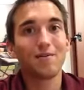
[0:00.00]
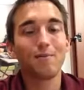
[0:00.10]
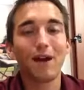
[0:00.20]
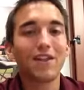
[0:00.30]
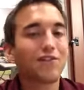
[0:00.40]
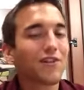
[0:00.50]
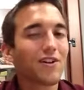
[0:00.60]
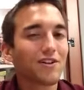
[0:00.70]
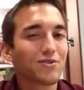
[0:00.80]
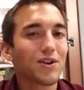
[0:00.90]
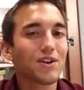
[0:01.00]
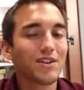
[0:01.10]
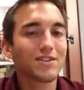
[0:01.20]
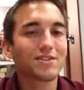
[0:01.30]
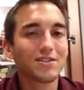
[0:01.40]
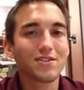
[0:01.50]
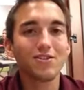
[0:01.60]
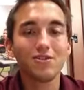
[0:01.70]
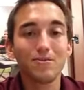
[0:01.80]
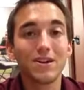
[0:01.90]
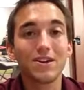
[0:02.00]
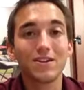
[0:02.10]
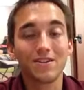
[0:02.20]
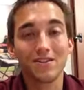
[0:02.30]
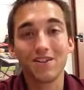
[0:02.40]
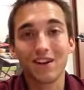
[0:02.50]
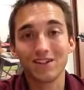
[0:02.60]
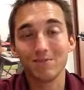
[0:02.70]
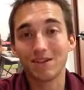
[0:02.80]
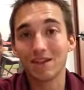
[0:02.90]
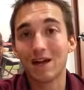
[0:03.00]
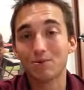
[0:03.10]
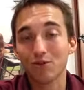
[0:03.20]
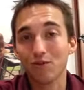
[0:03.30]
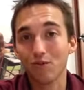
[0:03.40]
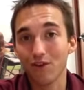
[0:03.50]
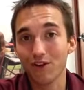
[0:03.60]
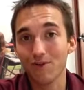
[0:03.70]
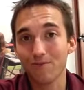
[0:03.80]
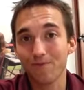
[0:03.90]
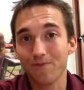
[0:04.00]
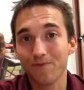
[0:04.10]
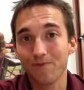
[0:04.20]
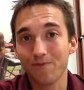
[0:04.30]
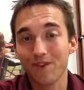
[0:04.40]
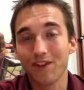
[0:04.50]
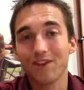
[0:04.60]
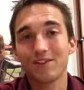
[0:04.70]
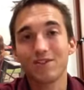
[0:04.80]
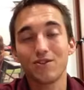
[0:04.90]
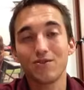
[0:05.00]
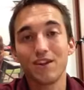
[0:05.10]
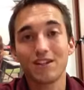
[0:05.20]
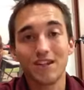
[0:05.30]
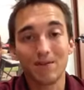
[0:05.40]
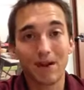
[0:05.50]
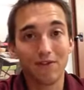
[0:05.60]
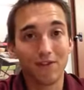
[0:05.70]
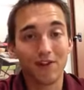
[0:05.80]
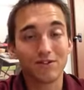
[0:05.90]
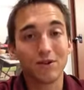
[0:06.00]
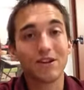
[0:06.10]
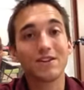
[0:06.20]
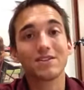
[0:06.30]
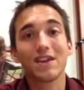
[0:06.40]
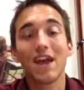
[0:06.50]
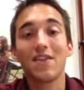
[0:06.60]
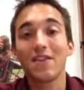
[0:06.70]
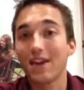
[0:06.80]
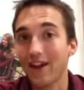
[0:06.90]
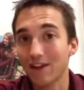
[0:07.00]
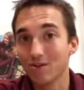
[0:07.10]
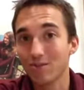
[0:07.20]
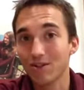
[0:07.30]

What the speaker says: math for college readiness could be the next best option for you. So you would then take math for college readiness and then algebra